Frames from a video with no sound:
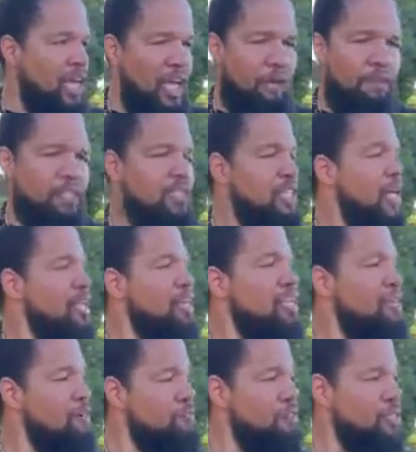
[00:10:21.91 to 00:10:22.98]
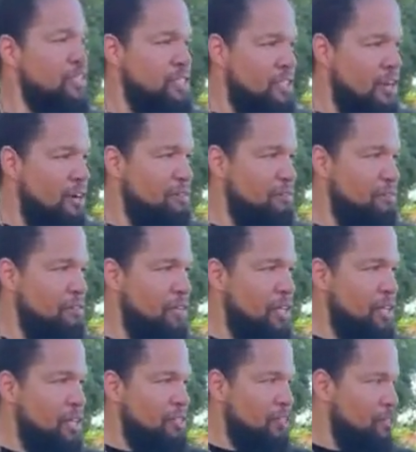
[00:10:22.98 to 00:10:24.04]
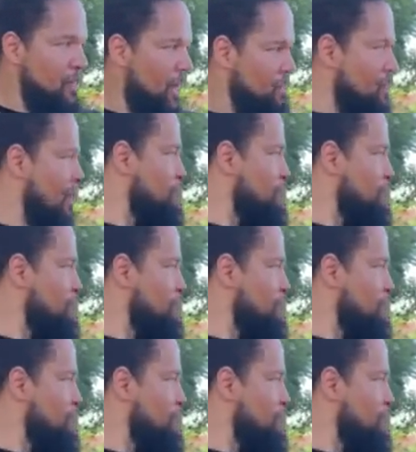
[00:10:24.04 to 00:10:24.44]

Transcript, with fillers: and we're saying enough is enough. So now you